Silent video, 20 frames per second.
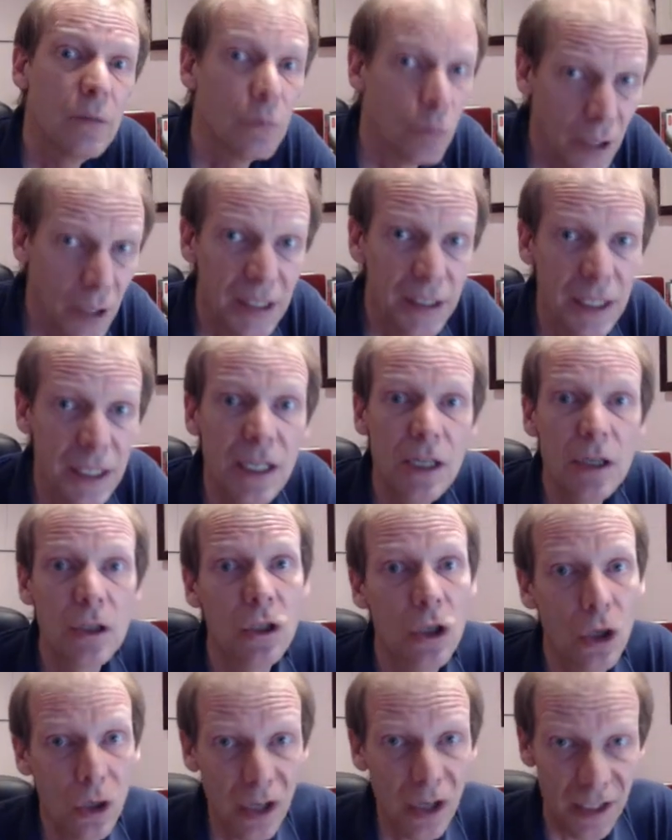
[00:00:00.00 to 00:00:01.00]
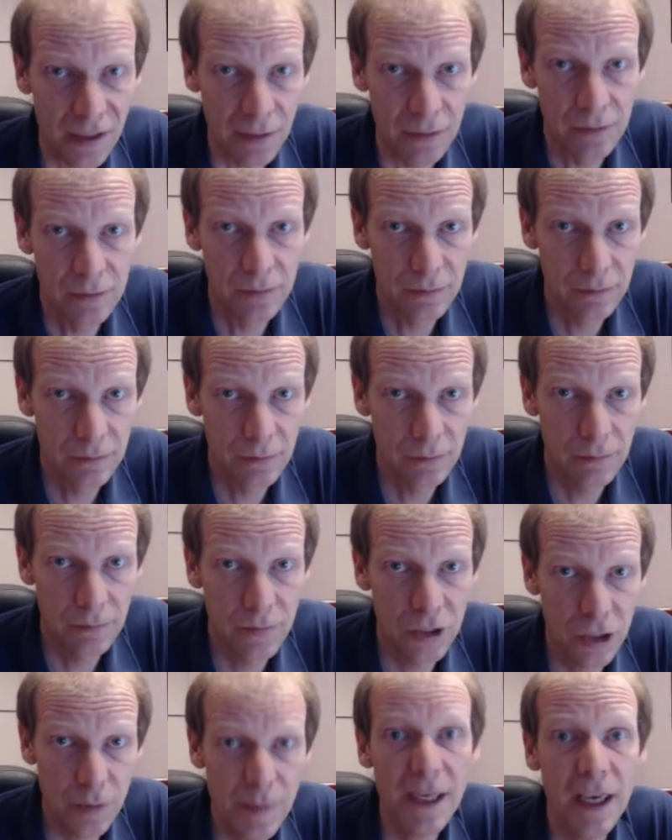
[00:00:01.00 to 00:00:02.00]
really good
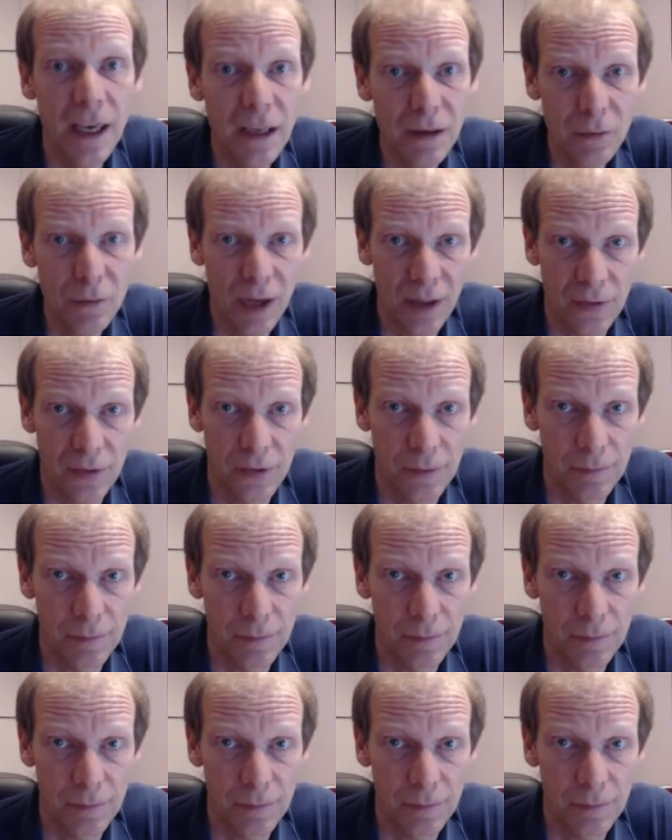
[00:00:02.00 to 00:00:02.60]
to begin with.